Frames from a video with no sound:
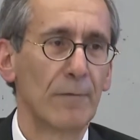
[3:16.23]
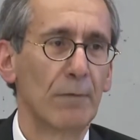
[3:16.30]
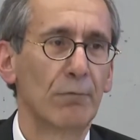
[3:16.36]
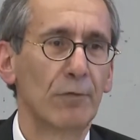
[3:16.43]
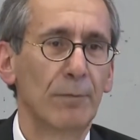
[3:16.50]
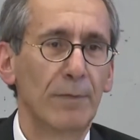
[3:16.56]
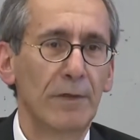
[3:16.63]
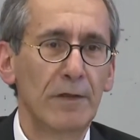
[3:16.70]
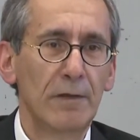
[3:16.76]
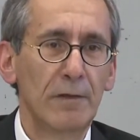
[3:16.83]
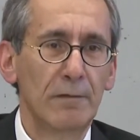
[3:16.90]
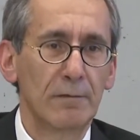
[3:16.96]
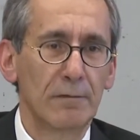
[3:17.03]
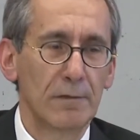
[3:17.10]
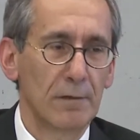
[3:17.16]
would be
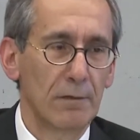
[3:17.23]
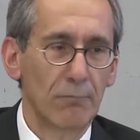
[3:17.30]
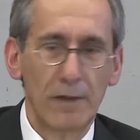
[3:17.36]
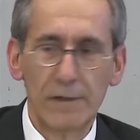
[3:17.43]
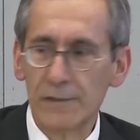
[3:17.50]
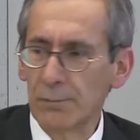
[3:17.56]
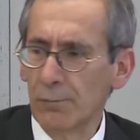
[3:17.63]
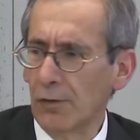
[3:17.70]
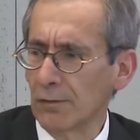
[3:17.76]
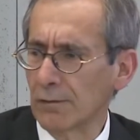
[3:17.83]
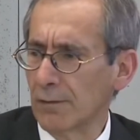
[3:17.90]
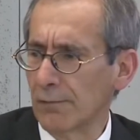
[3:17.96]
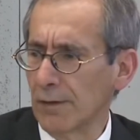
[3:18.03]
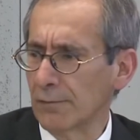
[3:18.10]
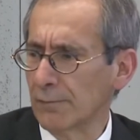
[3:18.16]
quite small,
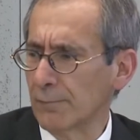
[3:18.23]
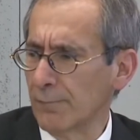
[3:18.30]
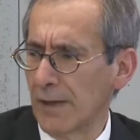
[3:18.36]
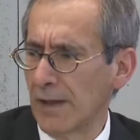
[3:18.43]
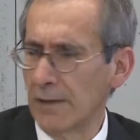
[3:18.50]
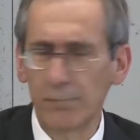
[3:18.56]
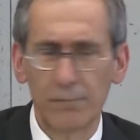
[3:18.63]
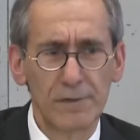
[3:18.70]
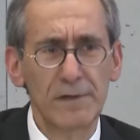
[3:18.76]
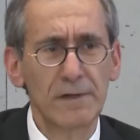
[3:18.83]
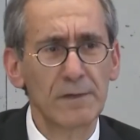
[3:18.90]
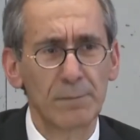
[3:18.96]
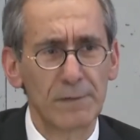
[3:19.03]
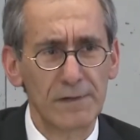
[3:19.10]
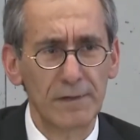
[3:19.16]
around 5 or
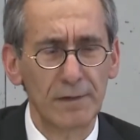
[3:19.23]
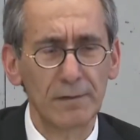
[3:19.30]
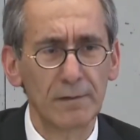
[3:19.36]
6%.